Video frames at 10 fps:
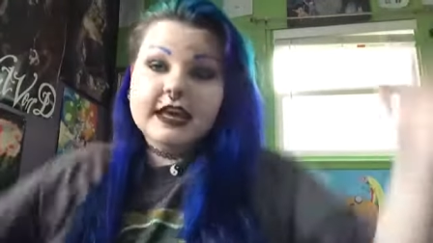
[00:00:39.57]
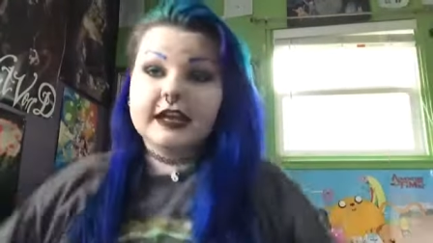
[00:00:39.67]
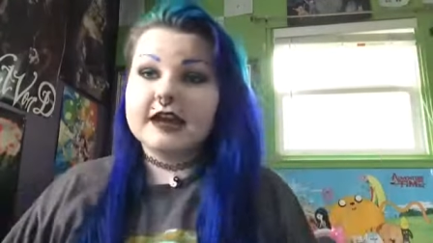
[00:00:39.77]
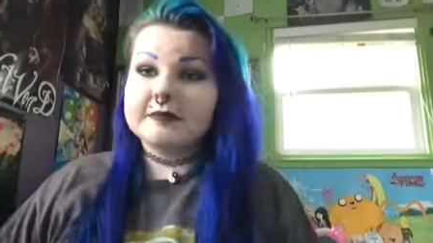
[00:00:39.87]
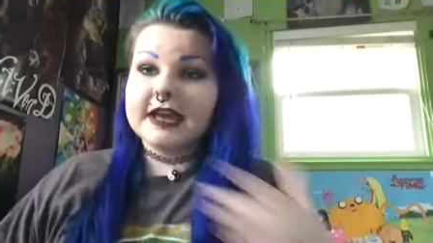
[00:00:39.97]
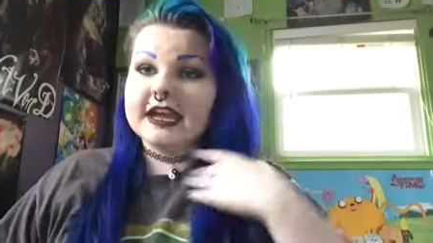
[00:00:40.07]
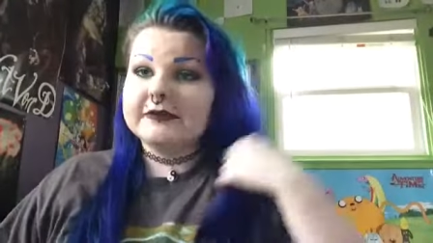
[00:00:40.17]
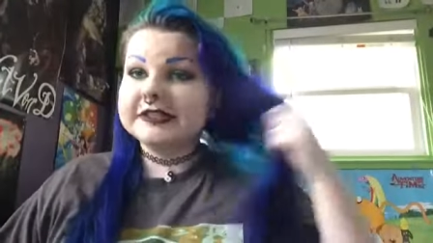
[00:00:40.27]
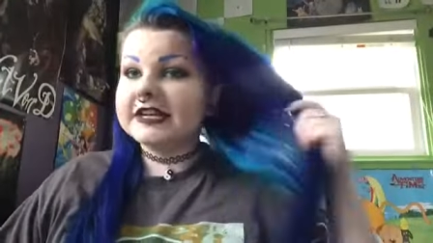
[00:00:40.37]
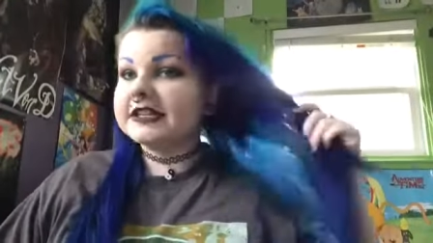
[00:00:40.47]
Got my hair
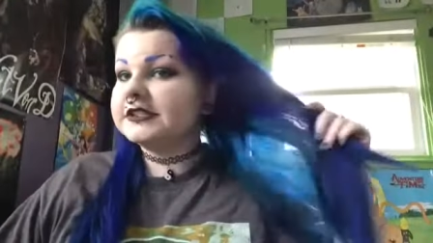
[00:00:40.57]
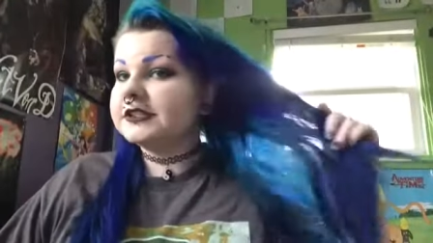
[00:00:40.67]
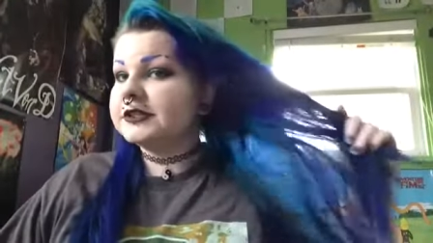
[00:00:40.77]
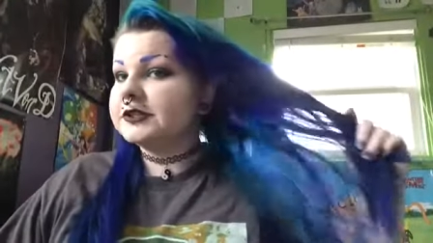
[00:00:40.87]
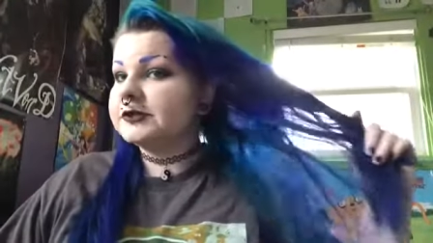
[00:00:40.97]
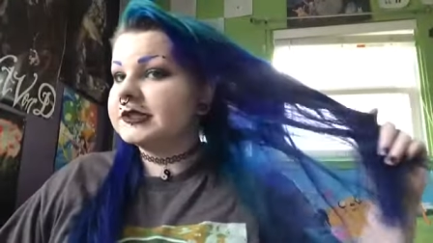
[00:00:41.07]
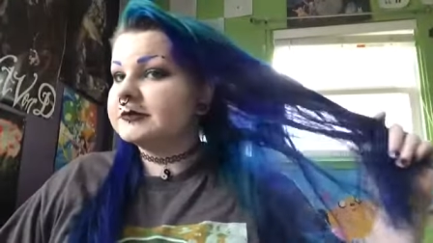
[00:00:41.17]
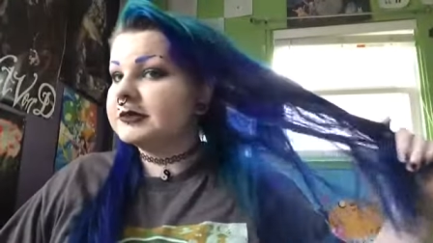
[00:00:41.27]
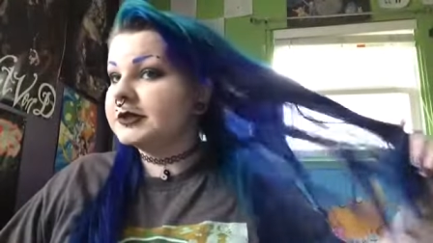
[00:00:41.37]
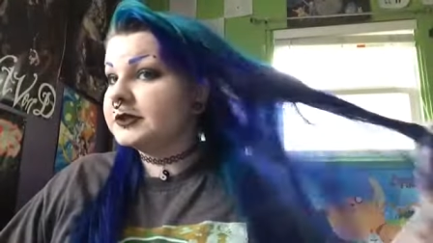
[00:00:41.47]
redone too. It's
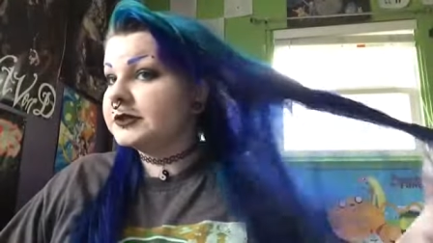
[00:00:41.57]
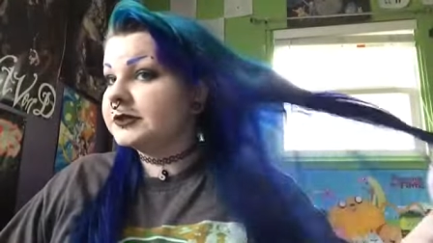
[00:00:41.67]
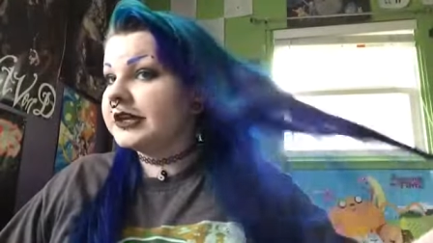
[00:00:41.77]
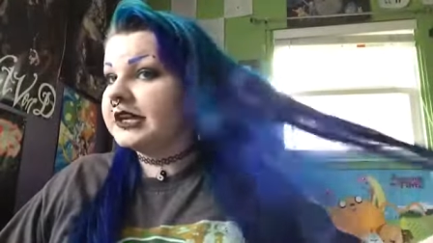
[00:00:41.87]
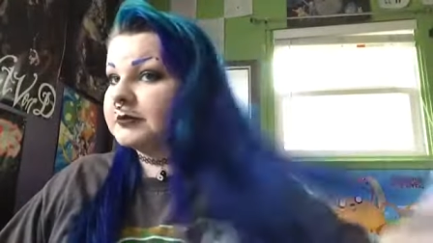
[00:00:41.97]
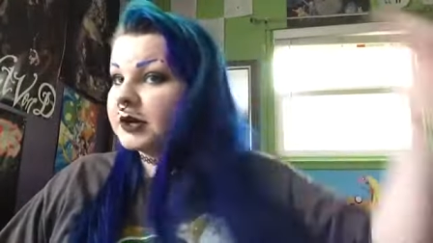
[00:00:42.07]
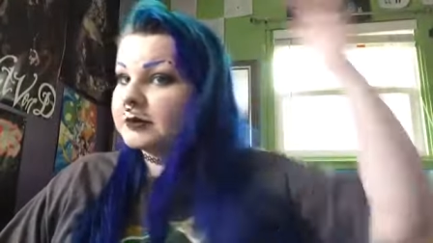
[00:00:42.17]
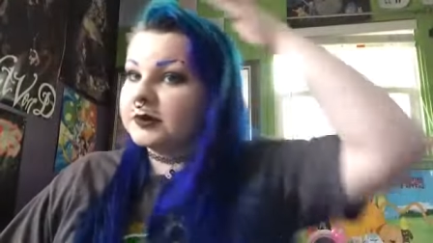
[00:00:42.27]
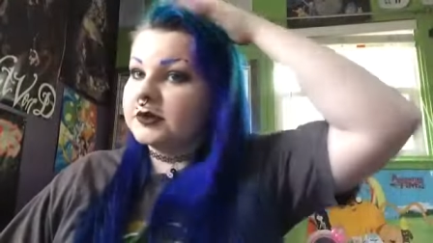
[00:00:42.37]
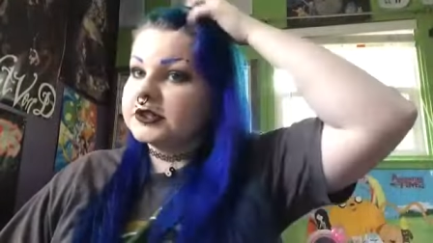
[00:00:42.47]
blue, green, and
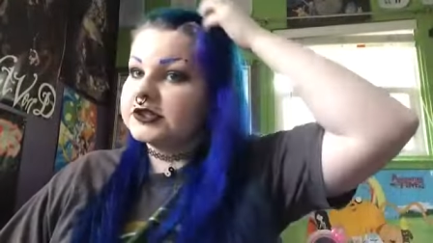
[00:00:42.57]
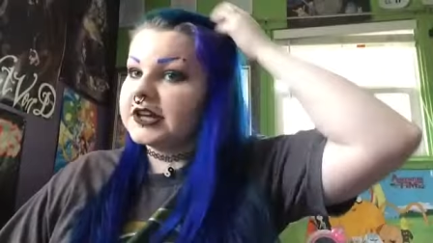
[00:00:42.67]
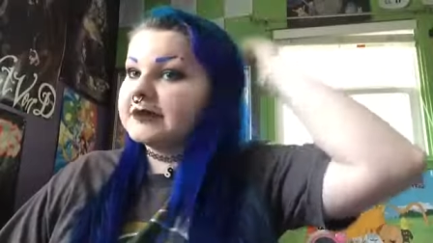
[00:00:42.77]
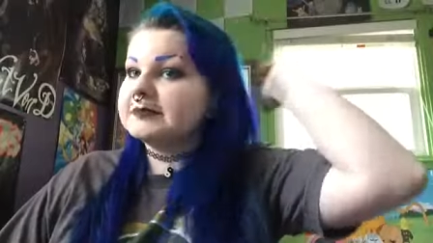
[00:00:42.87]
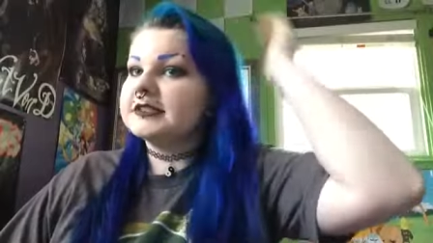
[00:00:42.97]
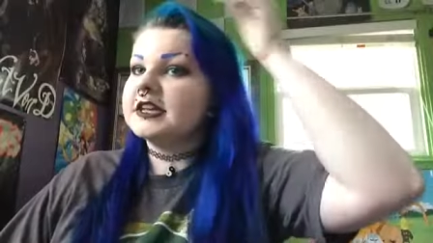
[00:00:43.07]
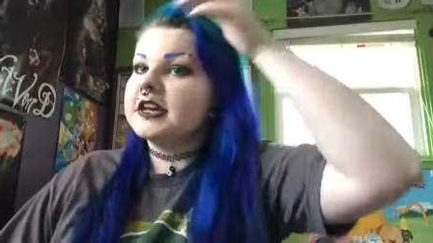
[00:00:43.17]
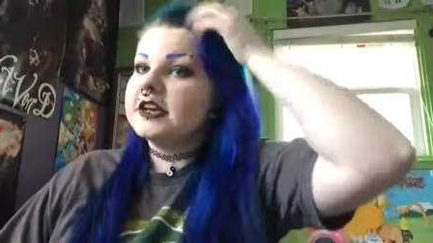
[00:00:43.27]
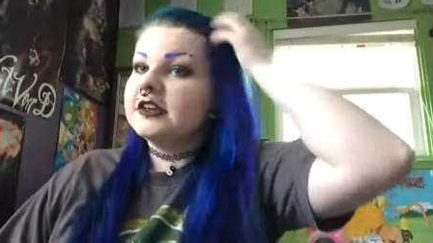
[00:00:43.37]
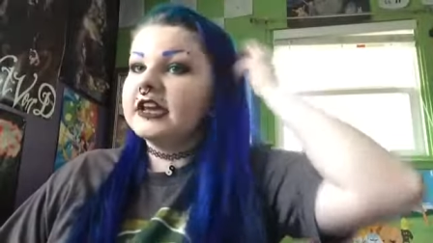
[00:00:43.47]
purple stripes.
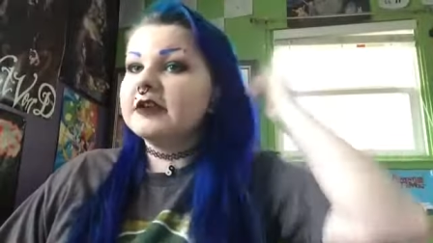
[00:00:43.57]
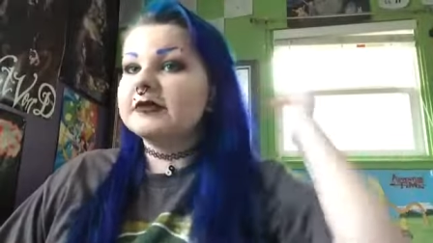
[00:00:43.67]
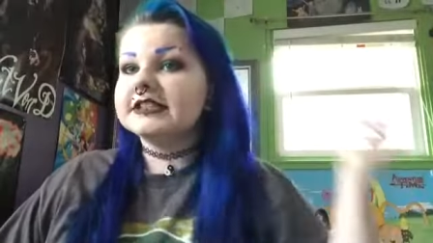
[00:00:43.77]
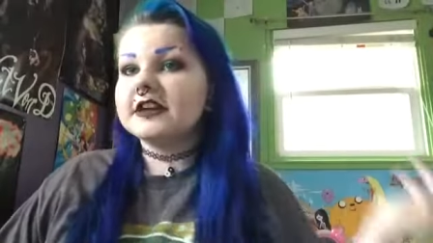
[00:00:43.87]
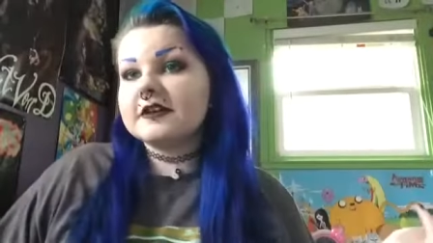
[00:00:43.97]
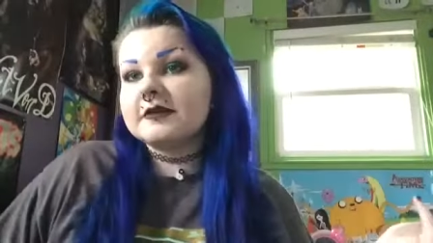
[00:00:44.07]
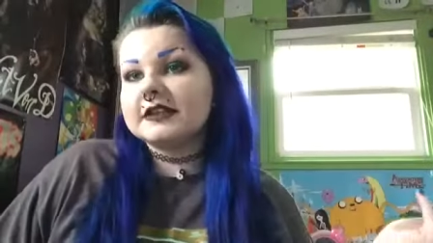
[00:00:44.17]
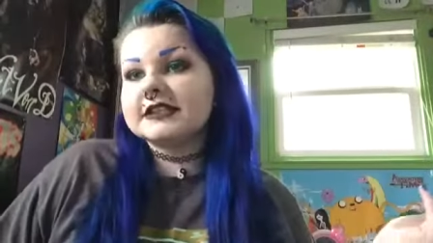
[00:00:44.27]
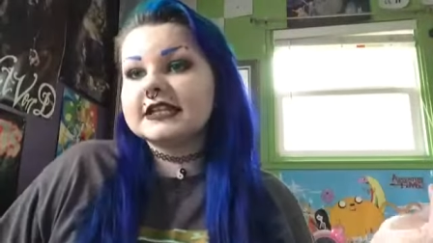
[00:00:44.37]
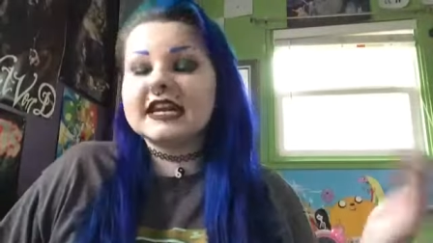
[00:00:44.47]
You can't really tell that well in
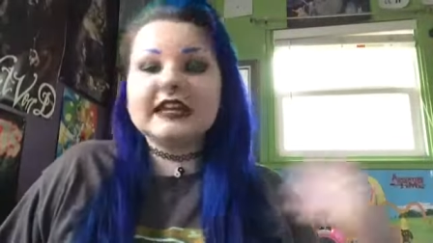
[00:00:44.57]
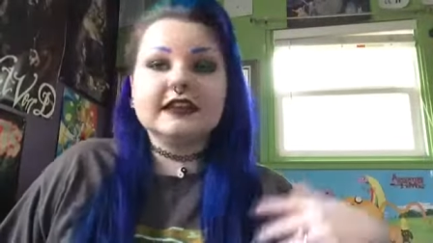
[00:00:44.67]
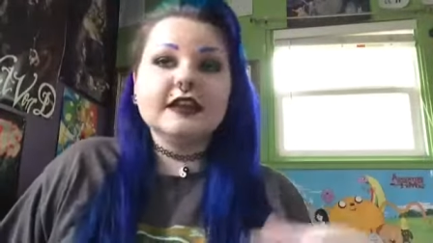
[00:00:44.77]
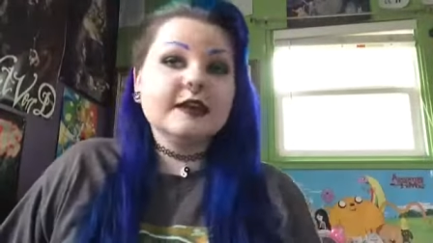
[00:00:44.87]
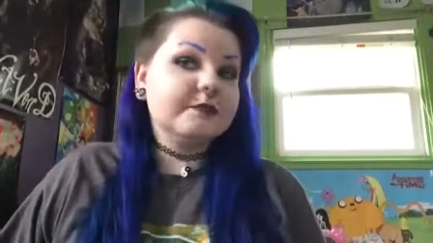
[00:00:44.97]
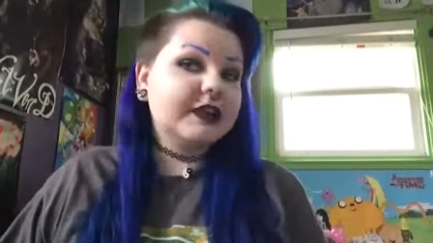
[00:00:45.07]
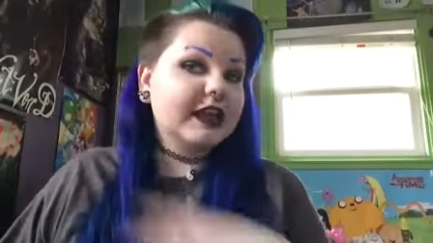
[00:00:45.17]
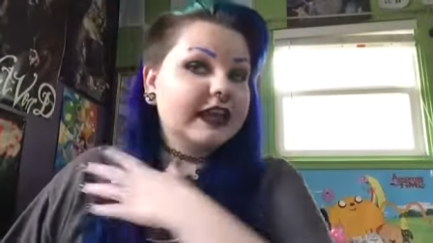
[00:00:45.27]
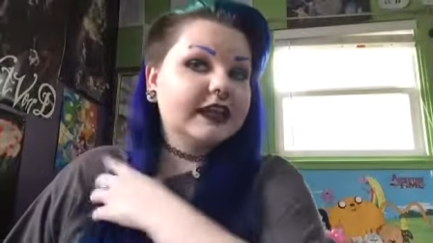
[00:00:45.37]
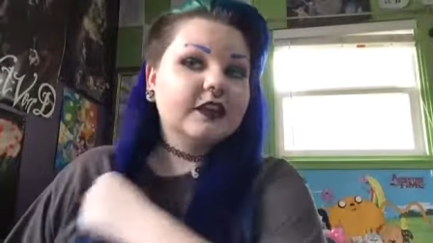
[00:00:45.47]
this lighting, but I
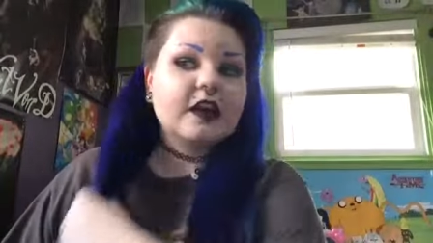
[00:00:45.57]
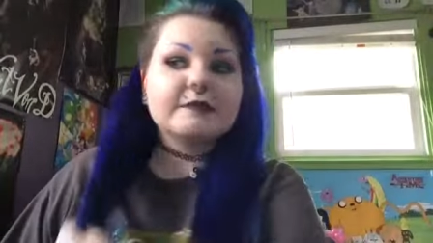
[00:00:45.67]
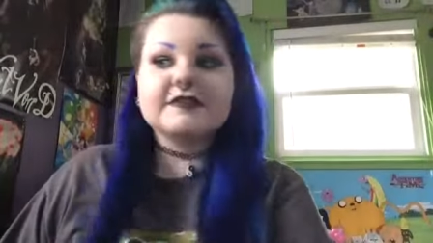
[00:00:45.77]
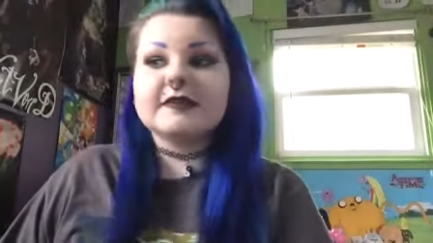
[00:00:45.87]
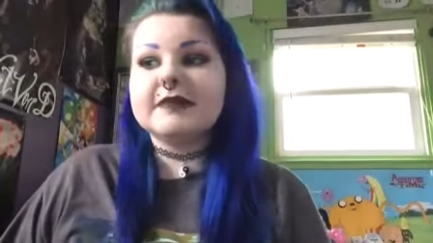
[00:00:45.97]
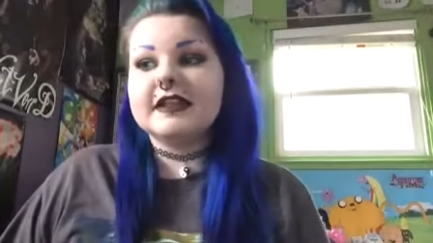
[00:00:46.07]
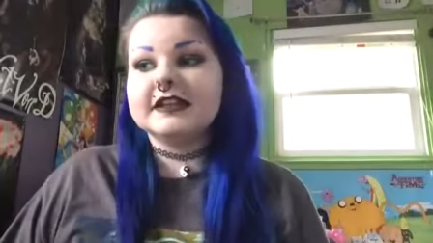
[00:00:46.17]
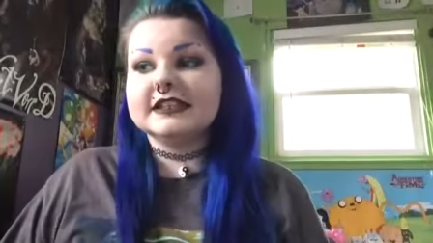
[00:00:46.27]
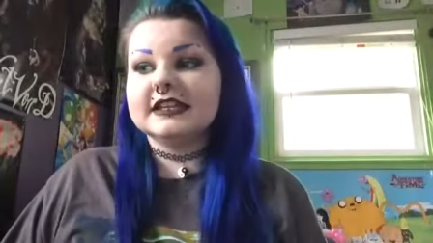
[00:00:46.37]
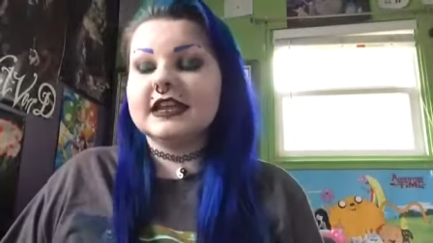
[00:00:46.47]
like it a lot. My friend Bella
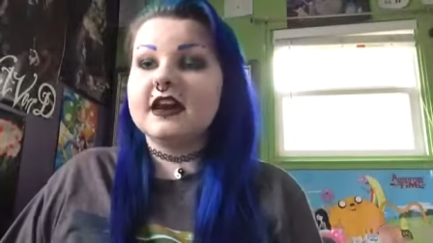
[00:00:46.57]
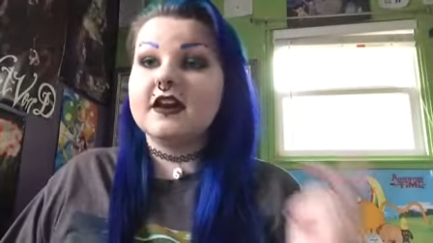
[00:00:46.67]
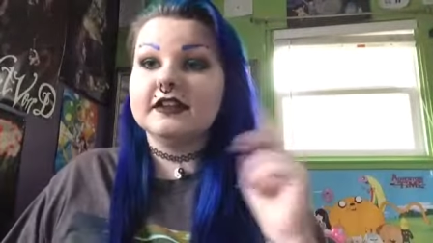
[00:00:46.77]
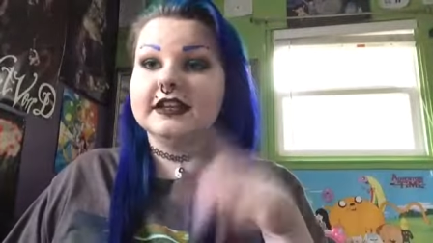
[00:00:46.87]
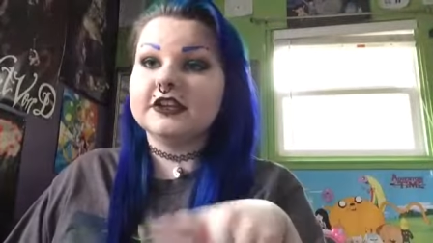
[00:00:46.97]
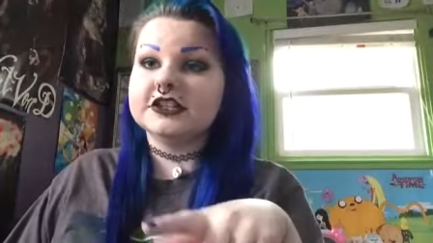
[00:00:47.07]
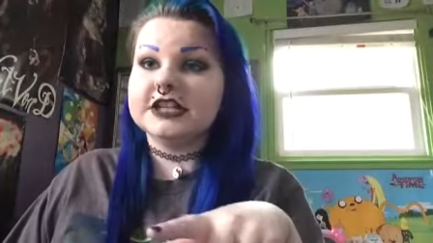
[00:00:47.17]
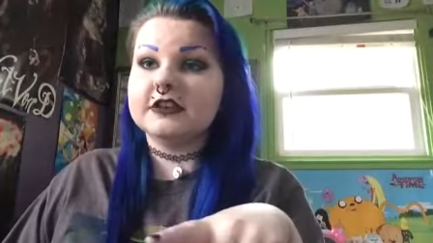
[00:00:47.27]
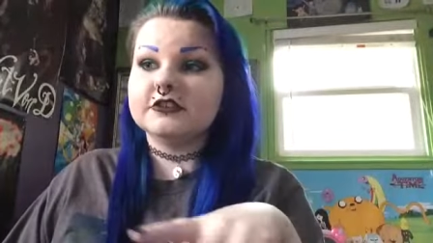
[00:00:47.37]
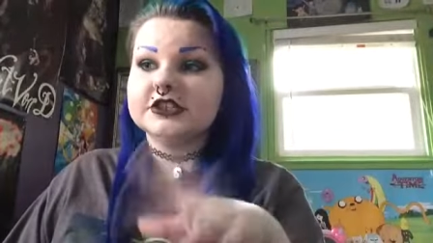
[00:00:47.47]
did it. I'll link her
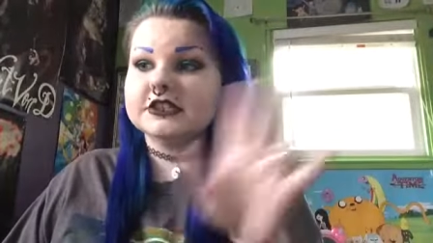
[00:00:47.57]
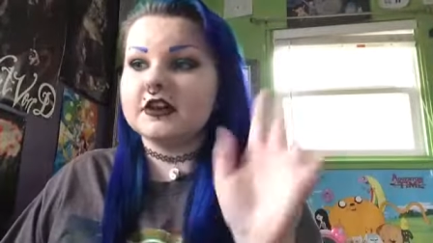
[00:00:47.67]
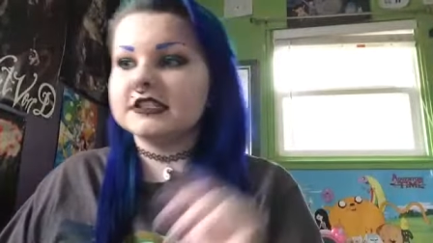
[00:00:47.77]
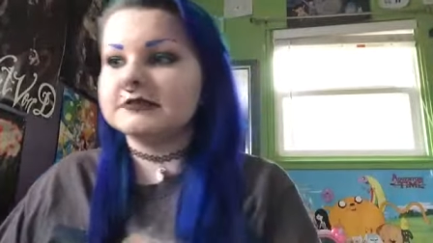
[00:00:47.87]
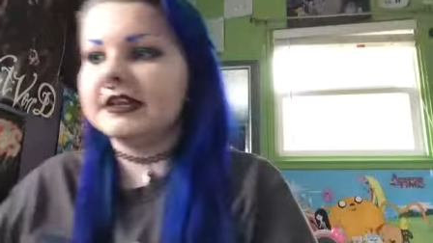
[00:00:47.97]
channel. She's awesome.